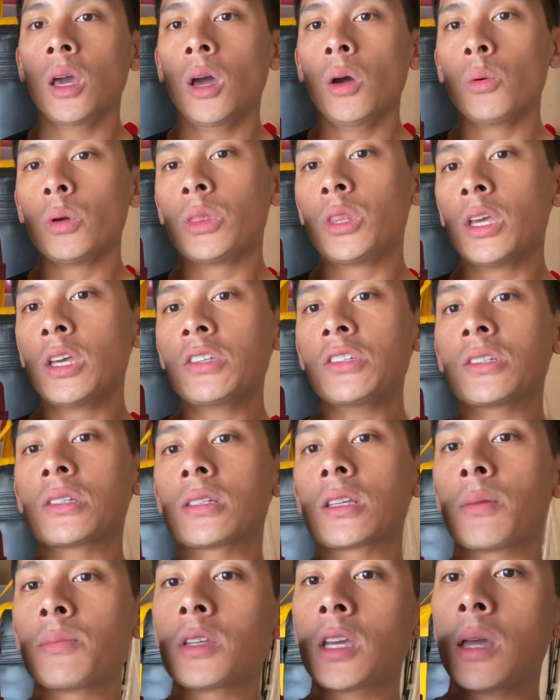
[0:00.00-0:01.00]
With
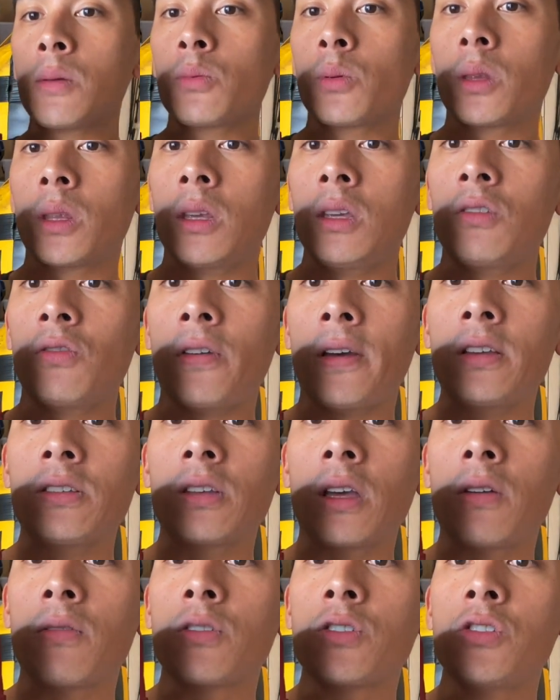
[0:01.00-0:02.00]
this, sometimes with these face
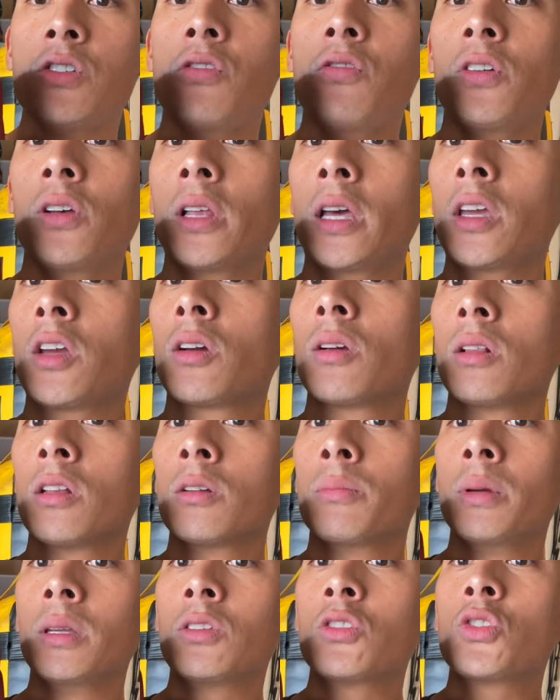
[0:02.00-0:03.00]
savers, you feel like you're a
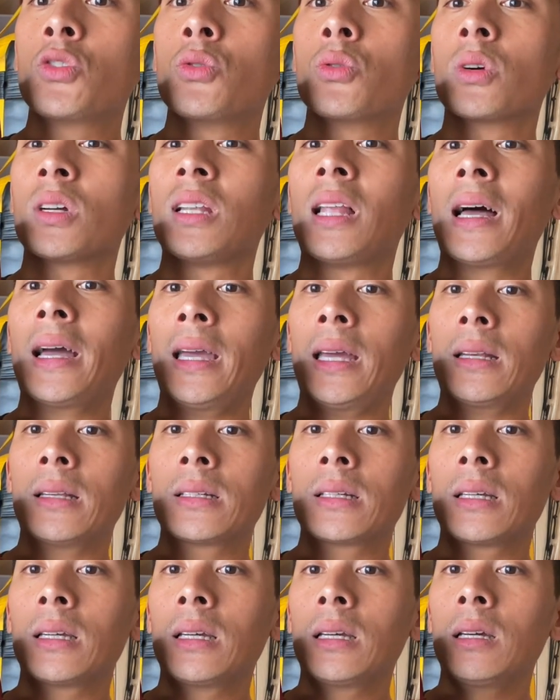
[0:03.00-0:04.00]
little bit too
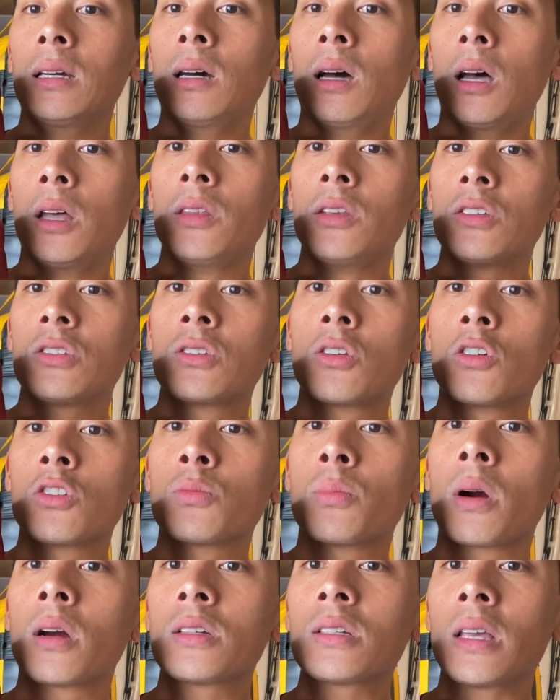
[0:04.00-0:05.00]
reliant on this nose
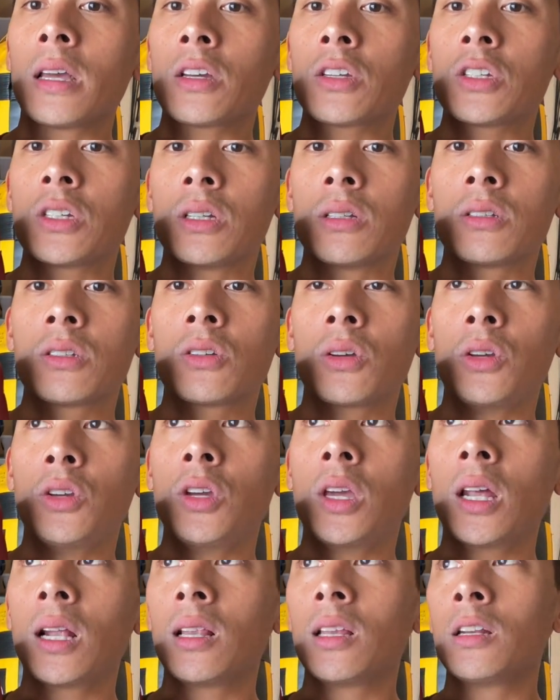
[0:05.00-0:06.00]
bar section, so you
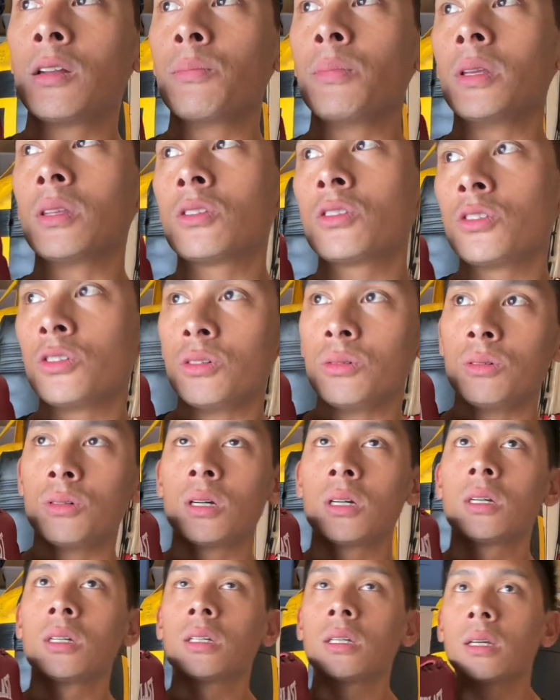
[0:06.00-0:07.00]
get a little bit too
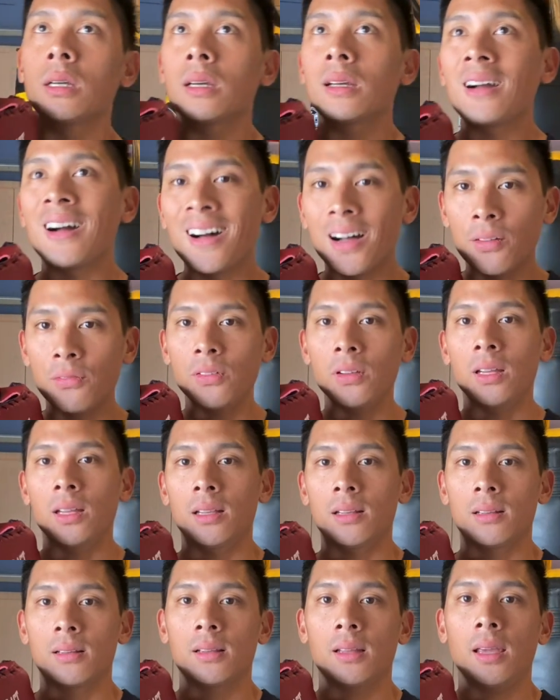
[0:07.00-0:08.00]

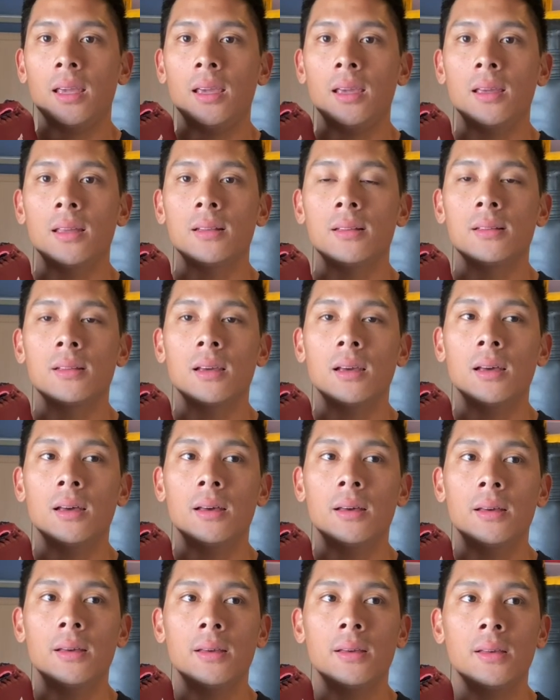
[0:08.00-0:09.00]
confident and
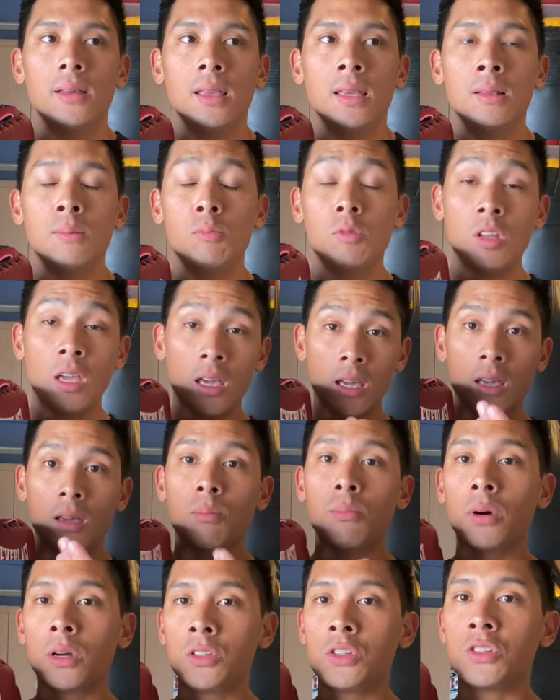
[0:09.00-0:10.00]
uh, in taking
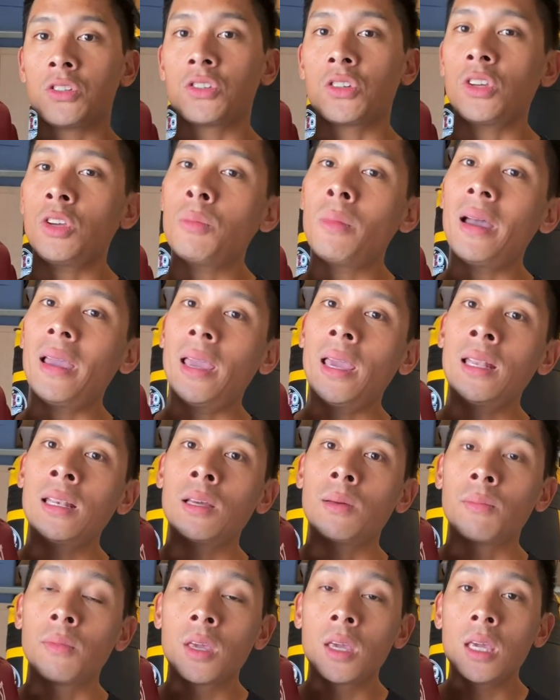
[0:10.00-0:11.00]
punches, so you might end
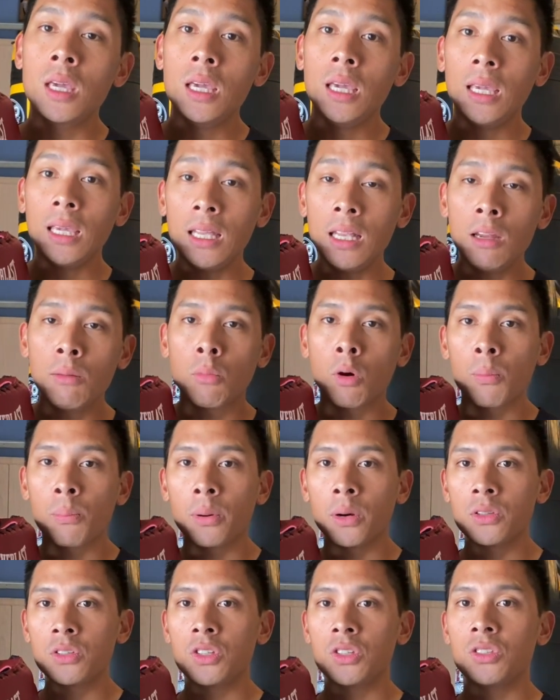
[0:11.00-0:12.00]
up eating more
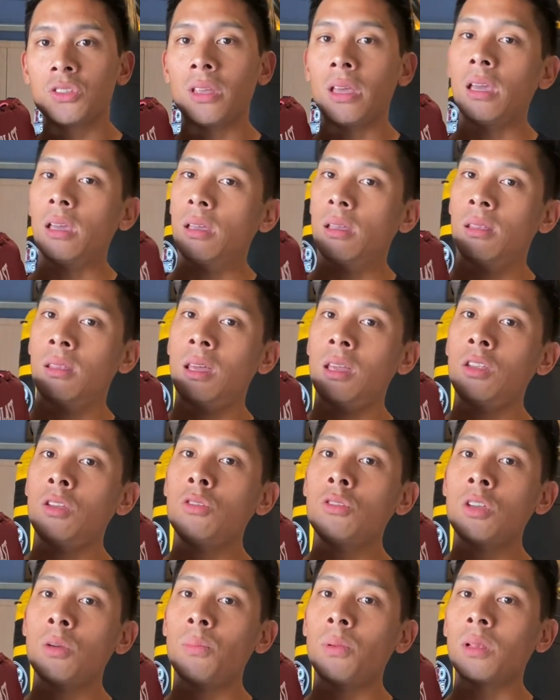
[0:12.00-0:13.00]
punches that than you
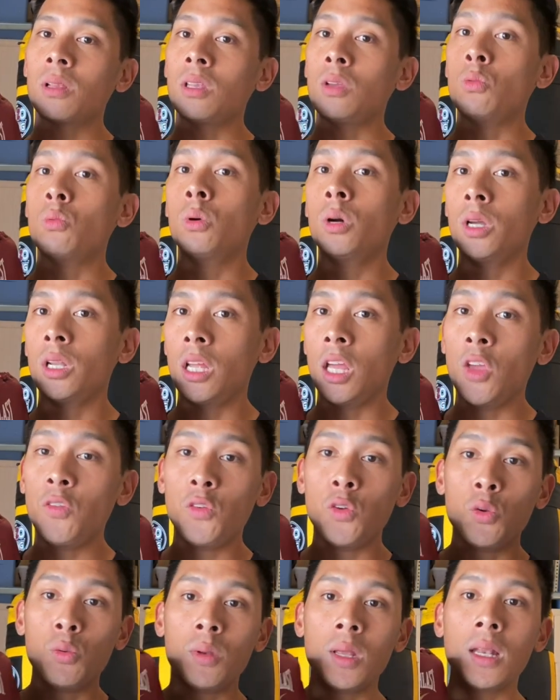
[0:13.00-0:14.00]
typically would
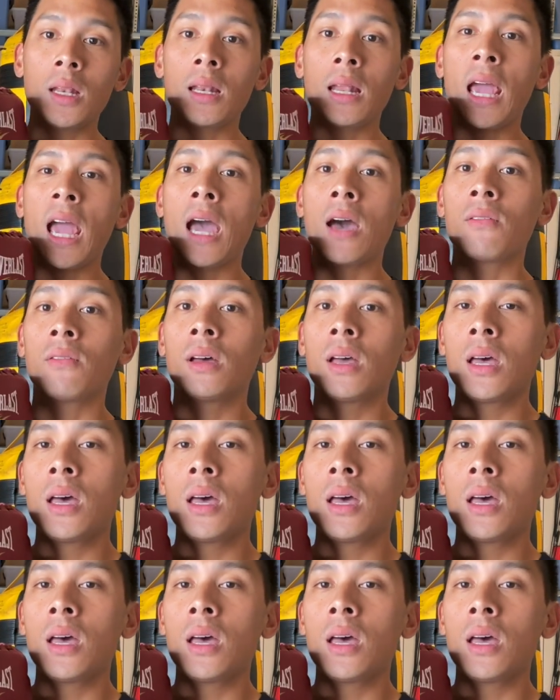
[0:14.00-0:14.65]
if you didn't have